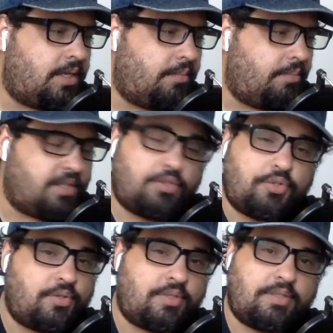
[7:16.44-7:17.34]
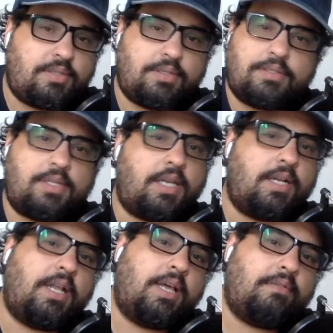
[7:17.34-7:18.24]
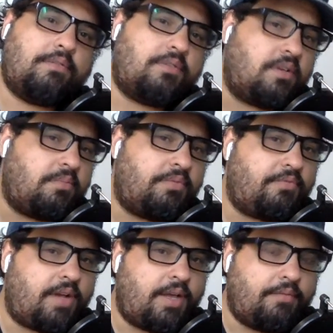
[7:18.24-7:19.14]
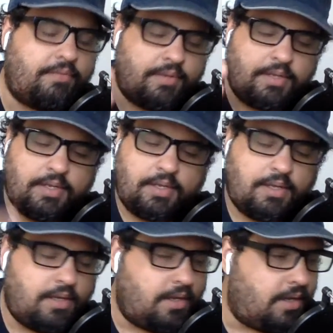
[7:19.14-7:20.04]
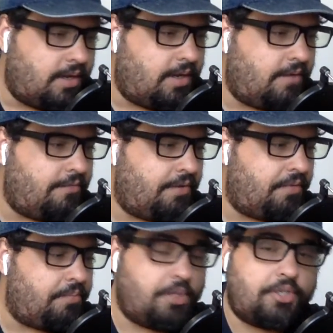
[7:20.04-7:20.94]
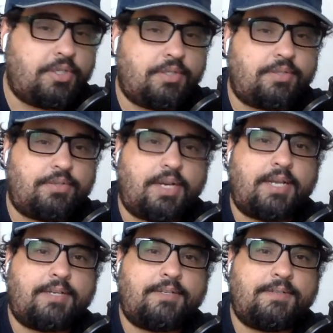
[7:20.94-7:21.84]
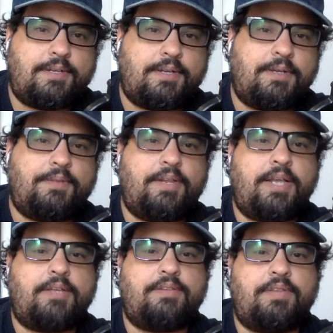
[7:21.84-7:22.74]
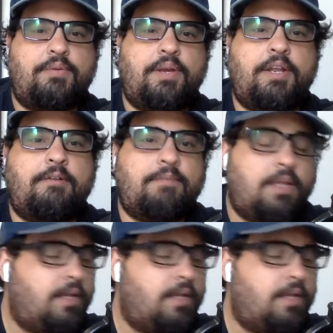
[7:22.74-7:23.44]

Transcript: Massachusetts and Staying Alive. Those are my five favorite Bee Gees track that I can say right now.